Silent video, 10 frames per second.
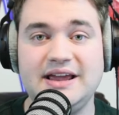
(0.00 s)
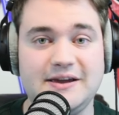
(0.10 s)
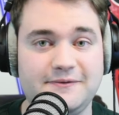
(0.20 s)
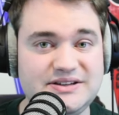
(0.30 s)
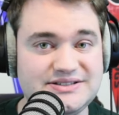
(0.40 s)

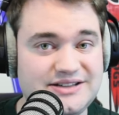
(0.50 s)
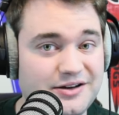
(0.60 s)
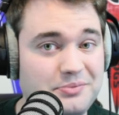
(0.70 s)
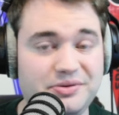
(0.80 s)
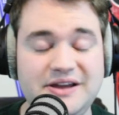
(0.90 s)
if he's
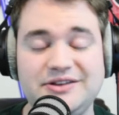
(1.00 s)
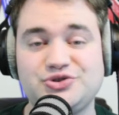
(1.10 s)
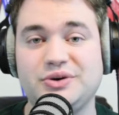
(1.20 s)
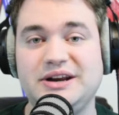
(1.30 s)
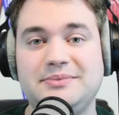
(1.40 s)
going to play the
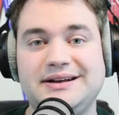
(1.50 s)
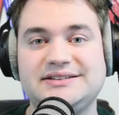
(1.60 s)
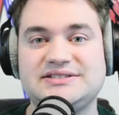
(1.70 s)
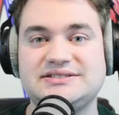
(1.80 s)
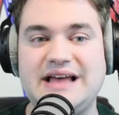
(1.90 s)
20 minutes